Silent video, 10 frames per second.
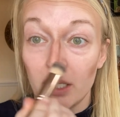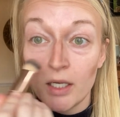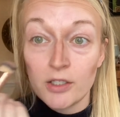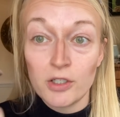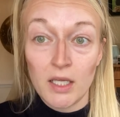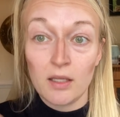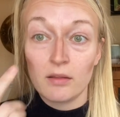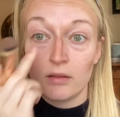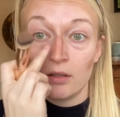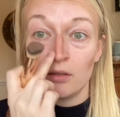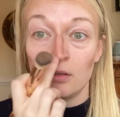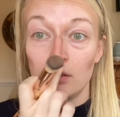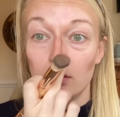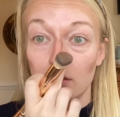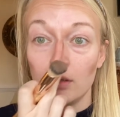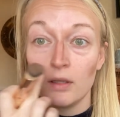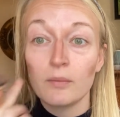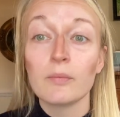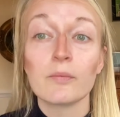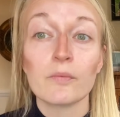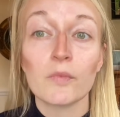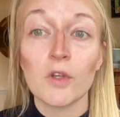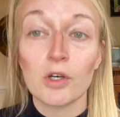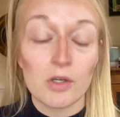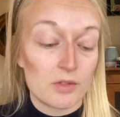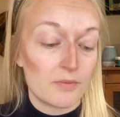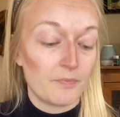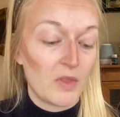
underneath your nose.